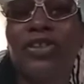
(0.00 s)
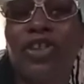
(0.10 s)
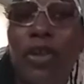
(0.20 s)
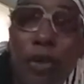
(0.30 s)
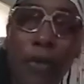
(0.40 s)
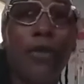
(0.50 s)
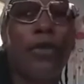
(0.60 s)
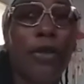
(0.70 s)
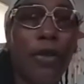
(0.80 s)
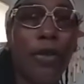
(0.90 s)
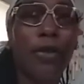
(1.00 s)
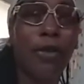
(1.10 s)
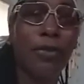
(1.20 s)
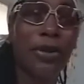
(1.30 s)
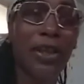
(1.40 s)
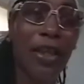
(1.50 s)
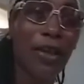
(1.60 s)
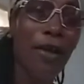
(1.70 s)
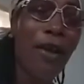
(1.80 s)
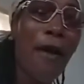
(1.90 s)
to jerk. You know what I'm
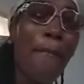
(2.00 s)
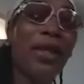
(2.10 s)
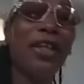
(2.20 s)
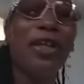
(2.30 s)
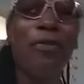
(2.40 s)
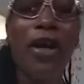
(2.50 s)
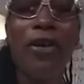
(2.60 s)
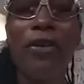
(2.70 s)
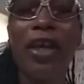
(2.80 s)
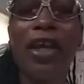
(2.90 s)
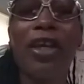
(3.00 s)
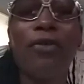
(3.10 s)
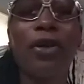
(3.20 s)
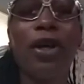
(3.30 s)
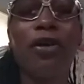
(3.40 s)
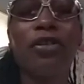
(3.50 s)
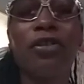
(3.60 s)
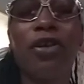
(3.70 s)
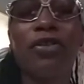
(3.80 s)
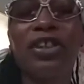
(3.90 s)
saying? But anyway, okay, here we go.
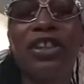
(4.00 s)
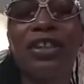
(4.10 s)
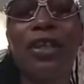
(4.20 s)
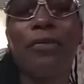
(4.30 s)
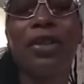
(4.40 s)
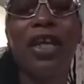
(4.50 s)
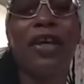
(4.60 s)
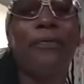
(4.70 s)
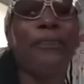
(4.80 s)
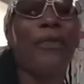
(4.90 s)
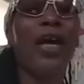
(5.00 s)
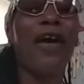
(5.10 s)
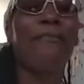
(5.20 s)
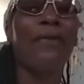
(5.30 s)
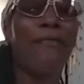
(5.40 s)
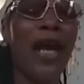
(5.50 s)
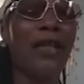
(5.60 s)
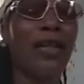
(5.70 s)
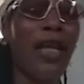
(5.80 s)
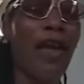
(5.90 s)
You know, this is something I've been
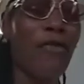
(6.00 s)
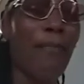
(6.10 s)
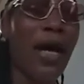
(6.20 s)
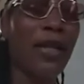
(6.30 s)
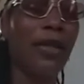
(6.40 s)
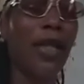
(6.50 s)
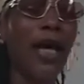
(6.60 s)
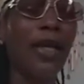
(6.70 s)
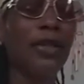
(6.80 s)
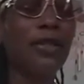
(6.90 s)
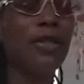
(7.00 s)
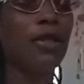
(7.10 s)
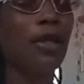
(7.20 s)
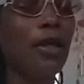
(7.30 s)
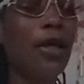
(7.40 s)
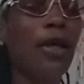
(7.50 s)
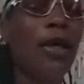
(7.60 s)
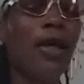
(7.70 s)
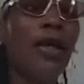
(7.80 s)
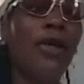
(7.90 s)
finding that everybody likes.
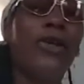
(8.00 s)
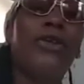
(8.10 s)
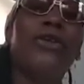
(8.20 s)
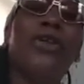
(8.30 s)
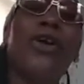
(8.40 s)
You